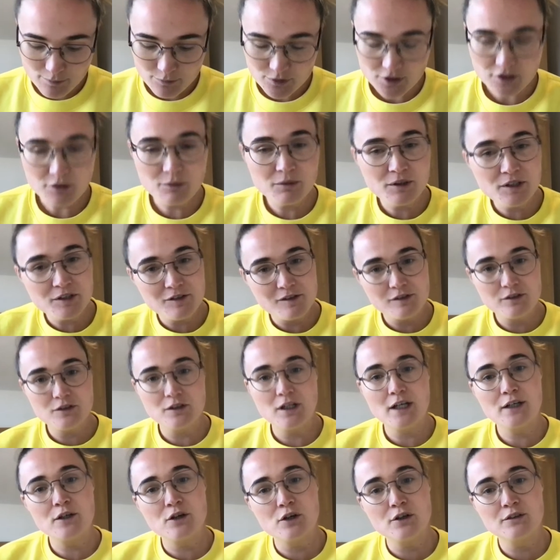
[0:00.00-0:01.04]
So
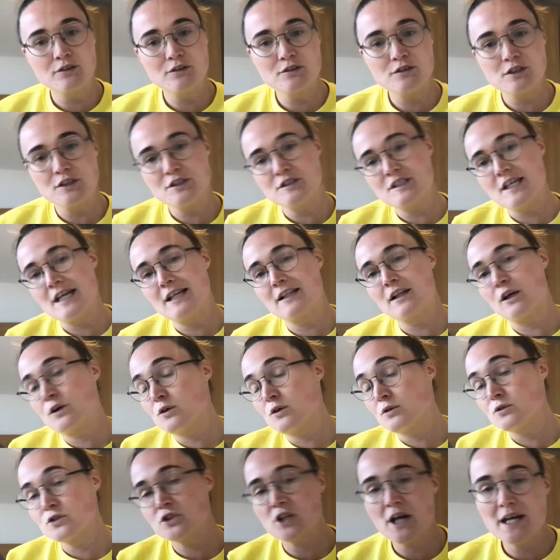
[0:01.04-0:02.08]
you're saying like
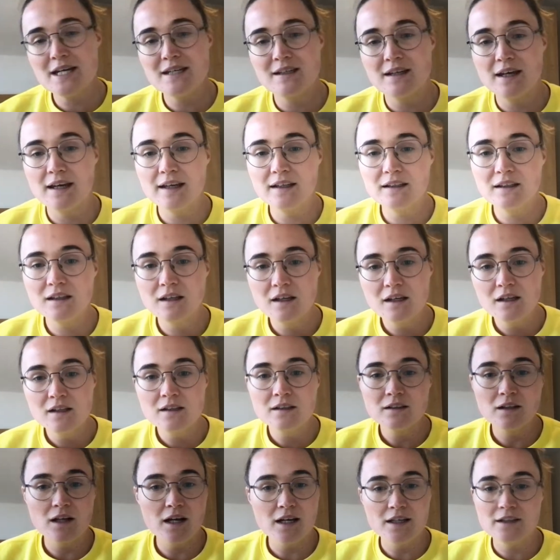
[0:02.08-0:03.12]
on training,
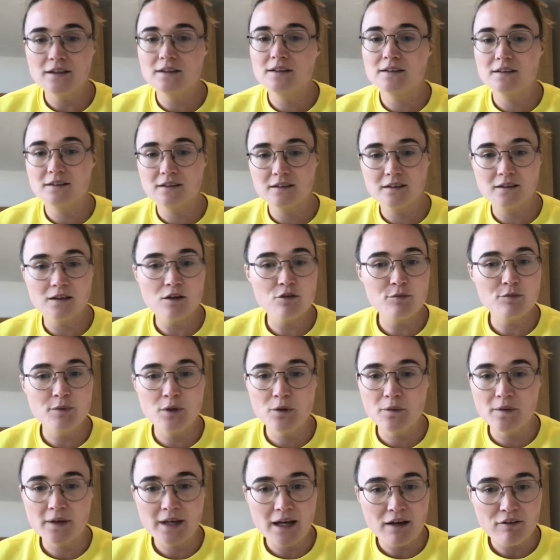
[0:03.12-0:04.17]
like give me all
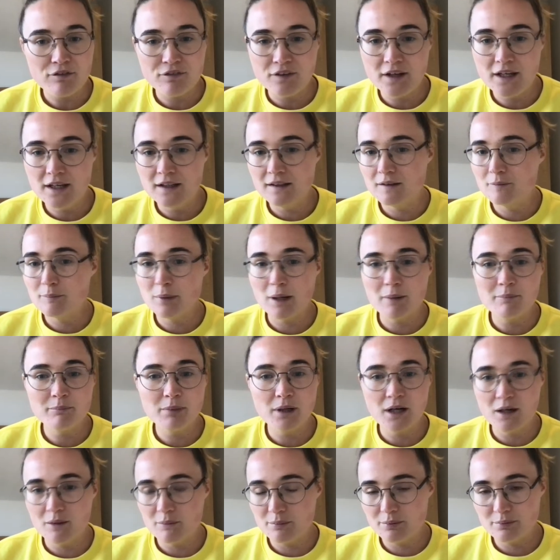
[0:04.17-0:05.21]
the caffeine, pump
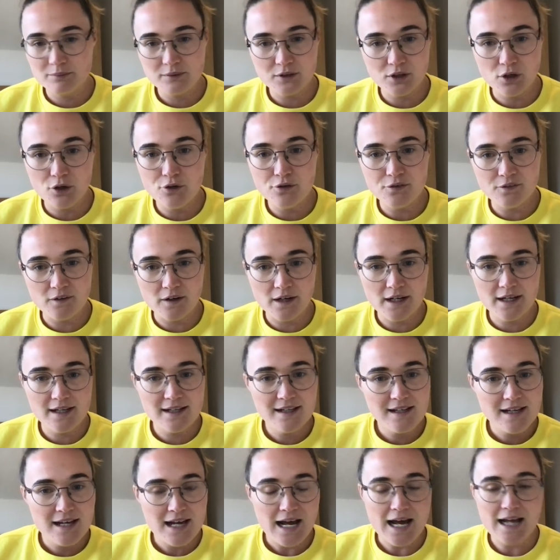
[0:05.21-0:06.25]
up, go for it,
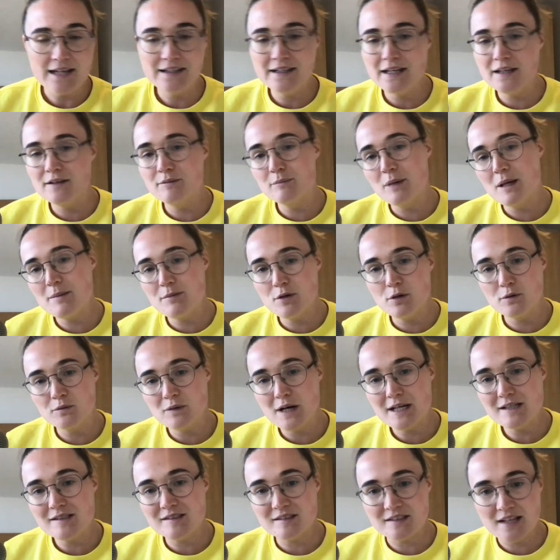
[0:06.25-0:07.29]
and then maybe on
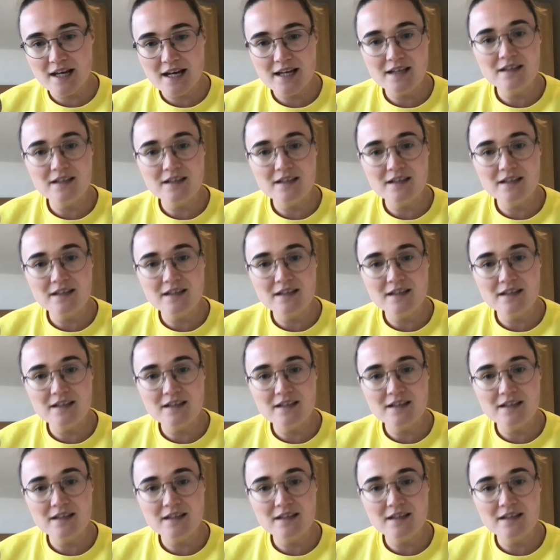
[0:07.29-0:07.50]
race day